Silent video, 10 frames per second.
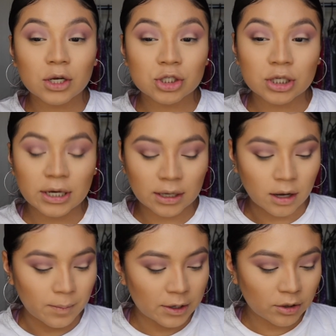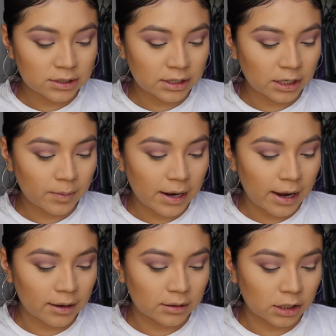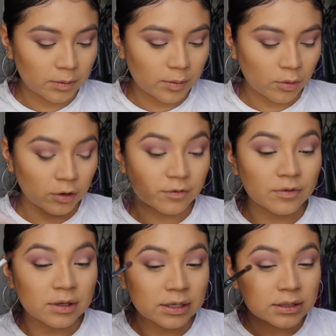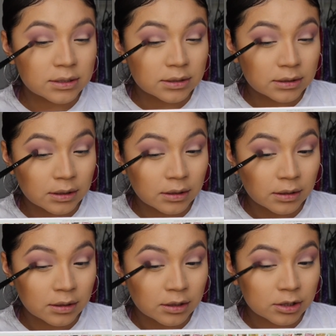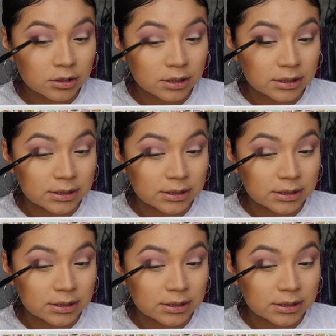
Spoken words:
Should I cut my crease? I think I'm gonna add a little bit more of this to